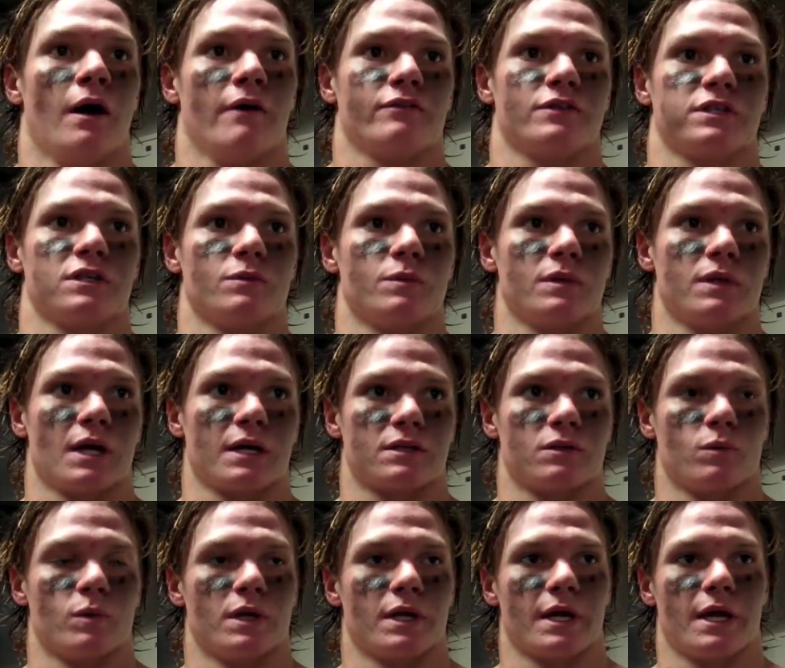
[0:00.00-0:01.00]
obviously, we'd like
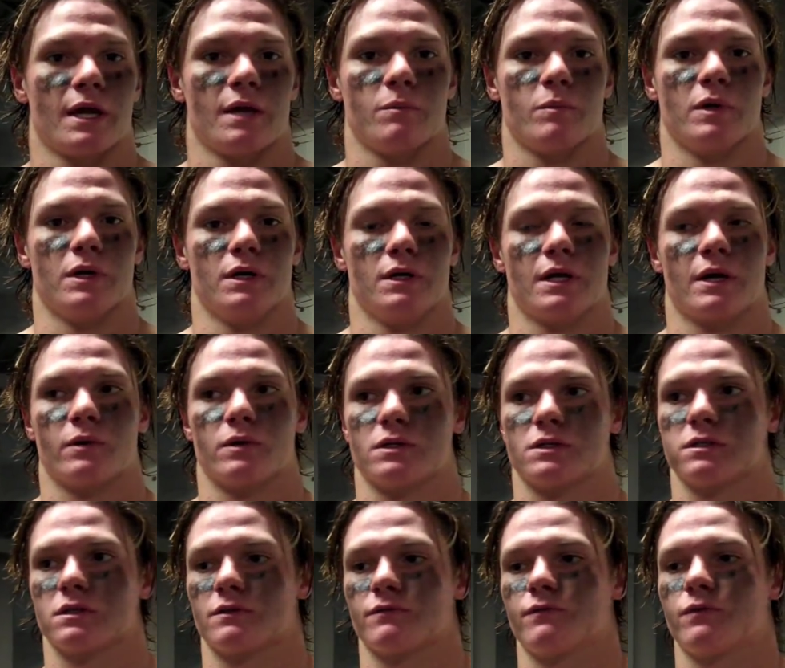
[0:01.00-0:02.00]
to win a game, but now we're
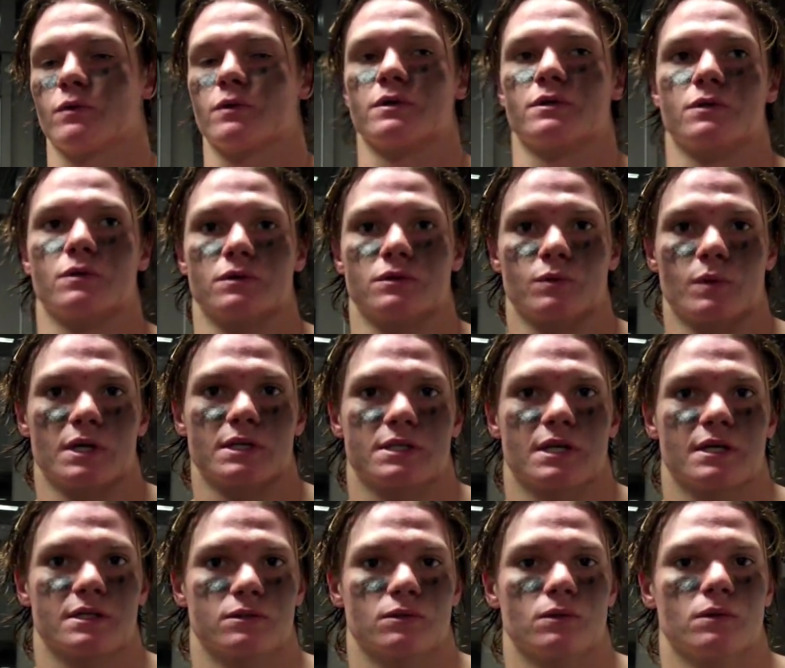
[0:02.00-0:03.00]
just looking forward towards
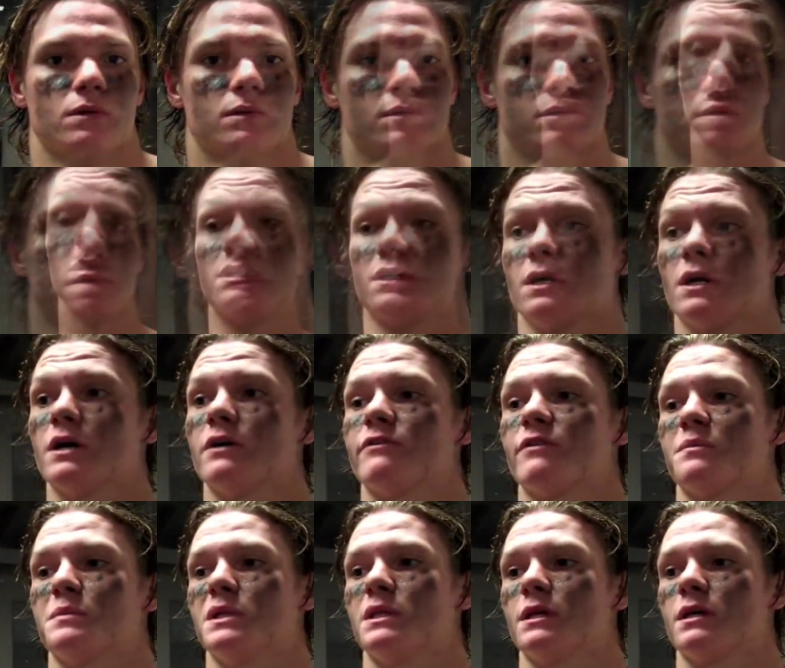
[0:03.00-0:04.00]
West High School. They were tough.
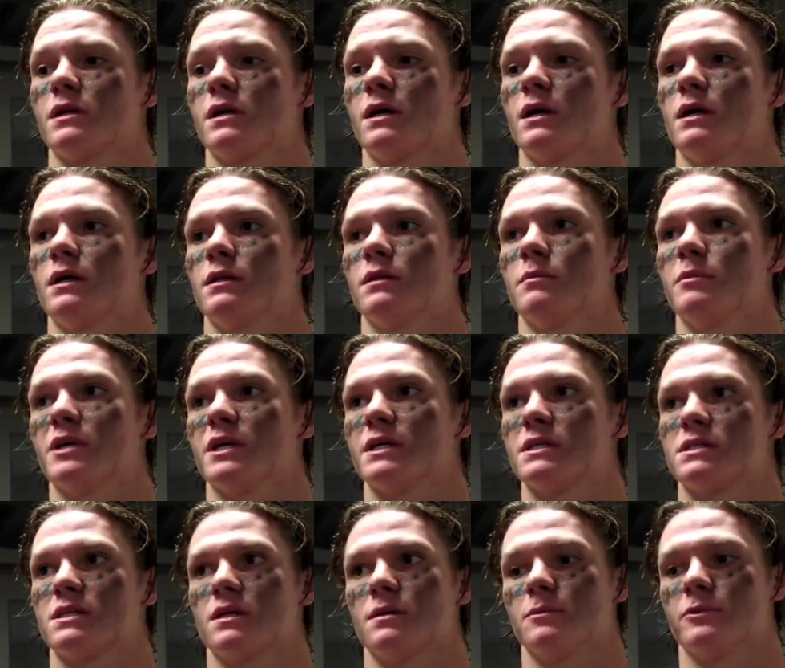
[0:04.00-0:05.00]
I mean, they're not the
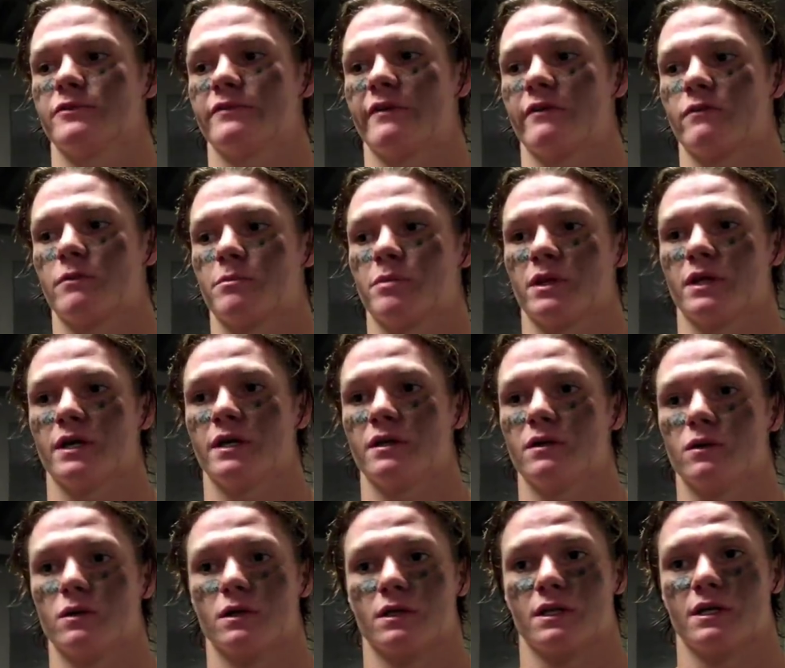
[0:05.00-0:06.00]
biggest team we've ever played
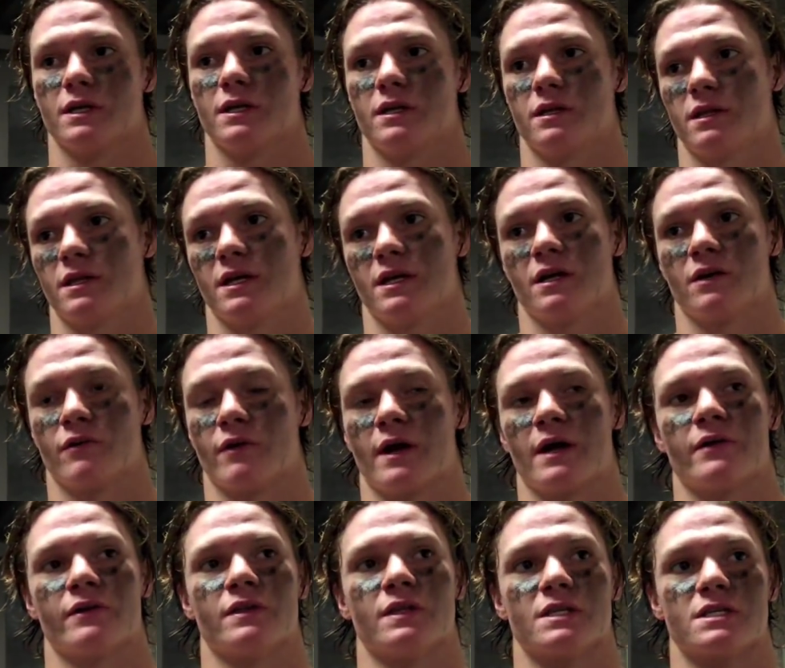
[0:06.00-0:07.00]
or they're
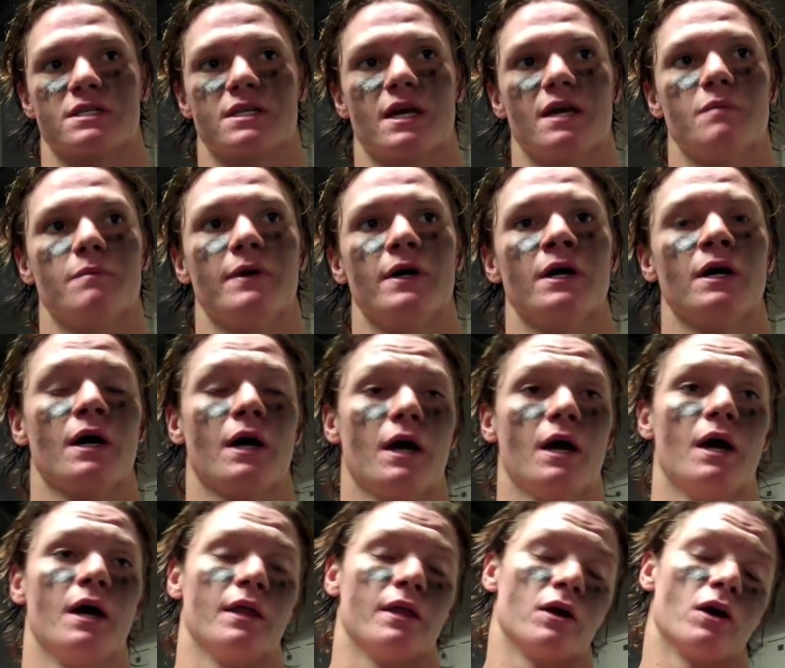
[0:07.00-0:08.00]
around in the state, but
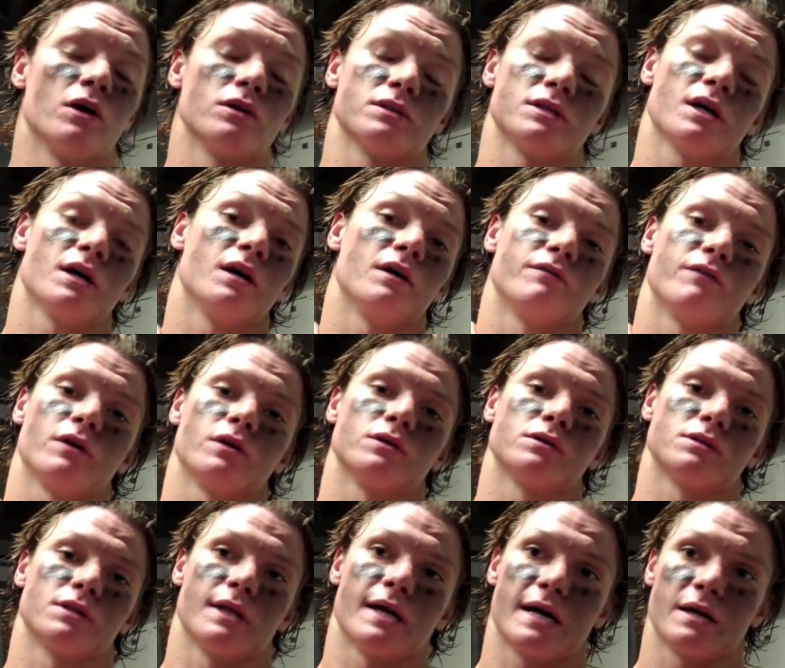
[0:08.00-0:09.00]
they're all tough. All
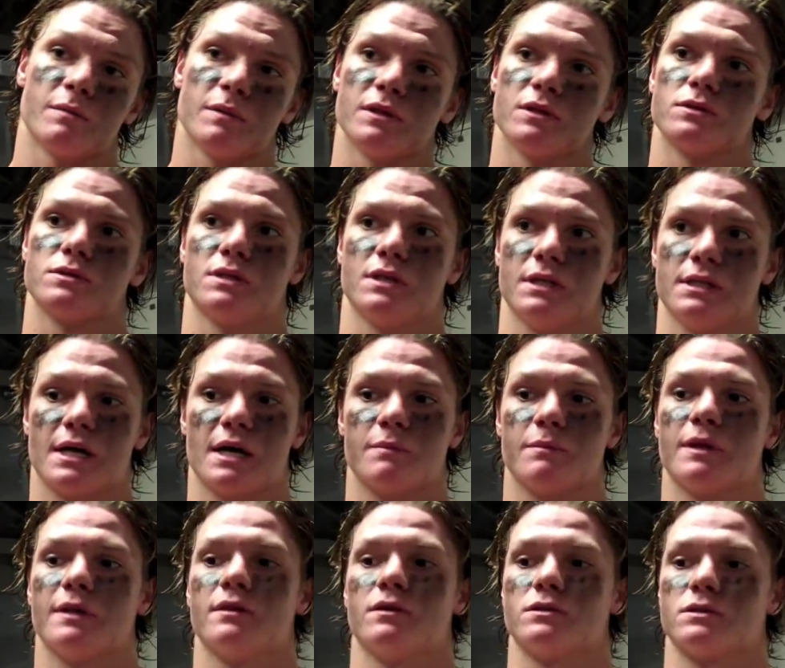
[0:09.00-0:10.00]
those linemen, those D
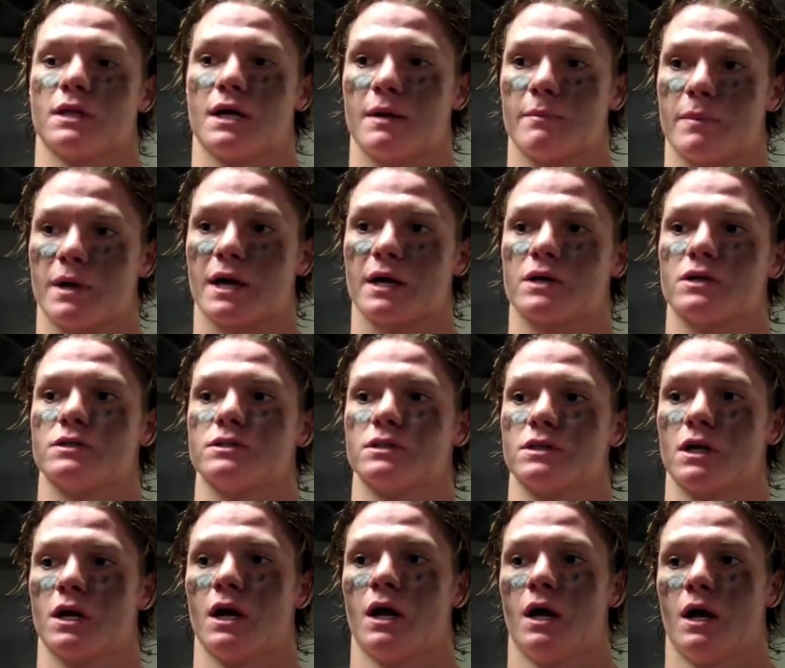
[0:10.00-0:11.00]
linemen, and those linebackers,
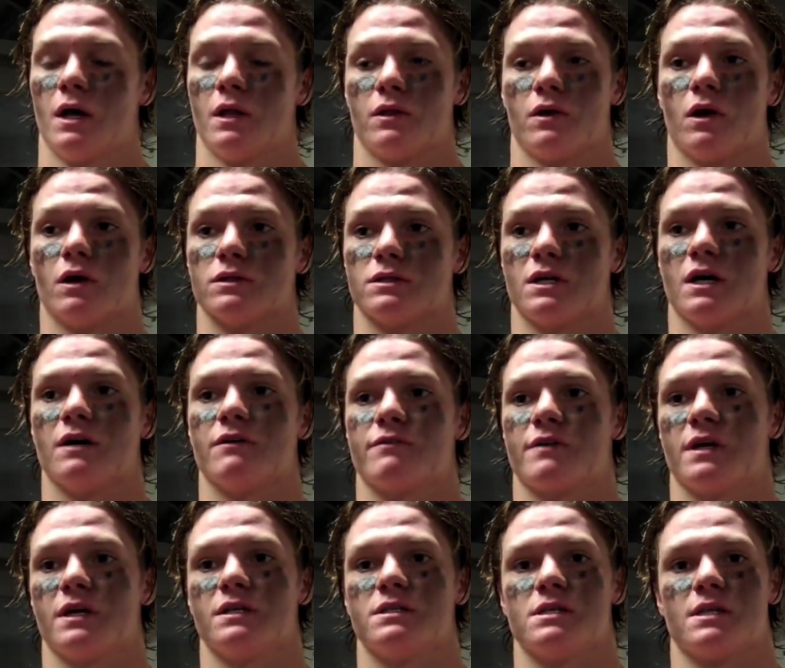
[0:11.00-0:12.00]
they're all tough
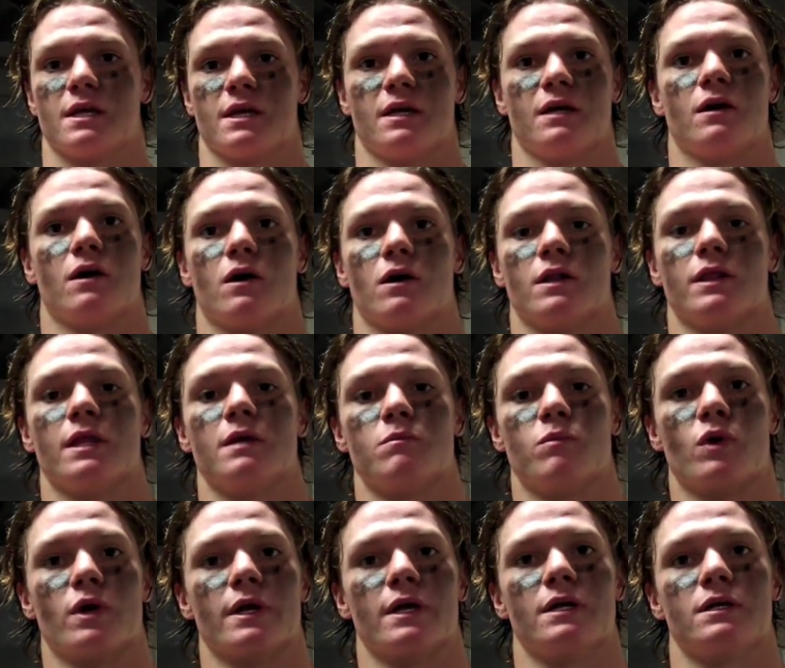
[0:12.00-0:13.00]
kids, and they hit hard and they
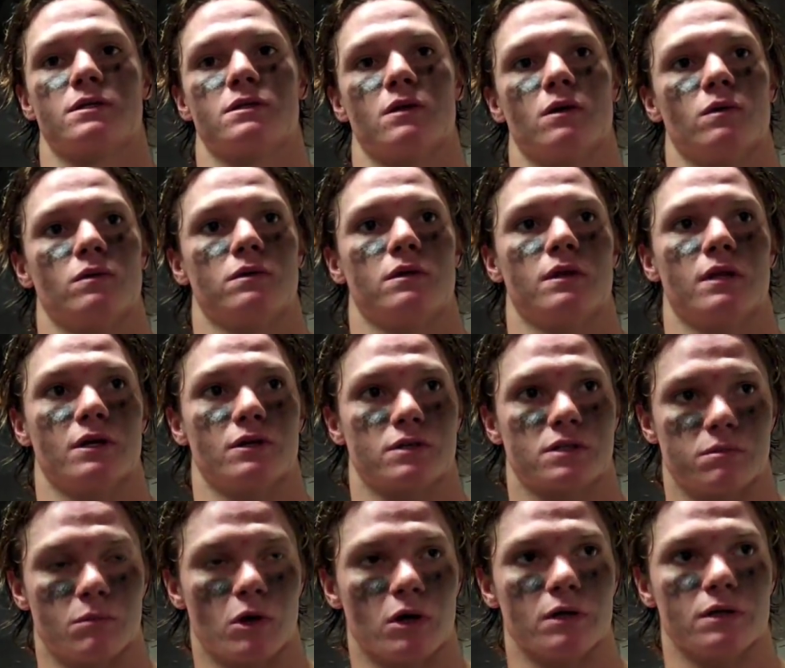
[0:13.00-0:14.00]
bring it. So they're
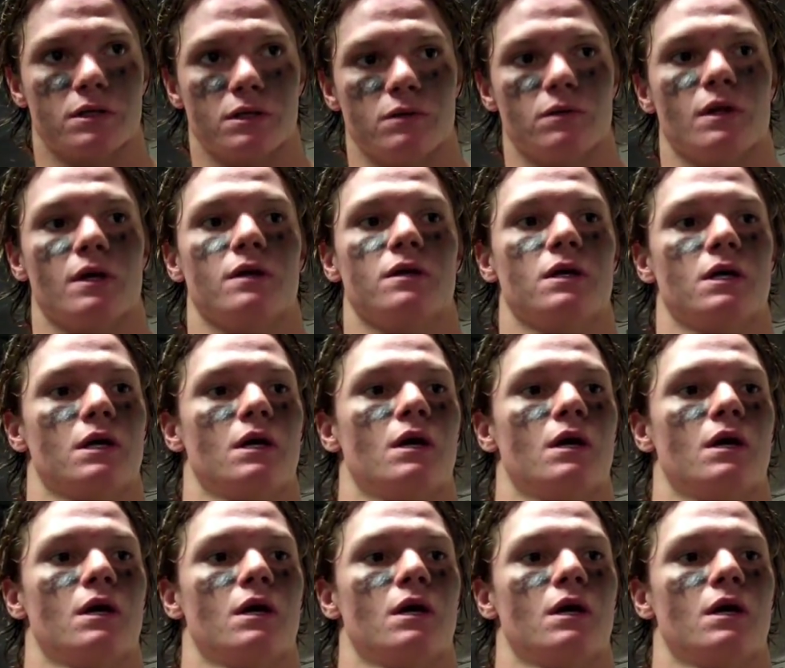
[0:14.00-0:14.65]
smart too. They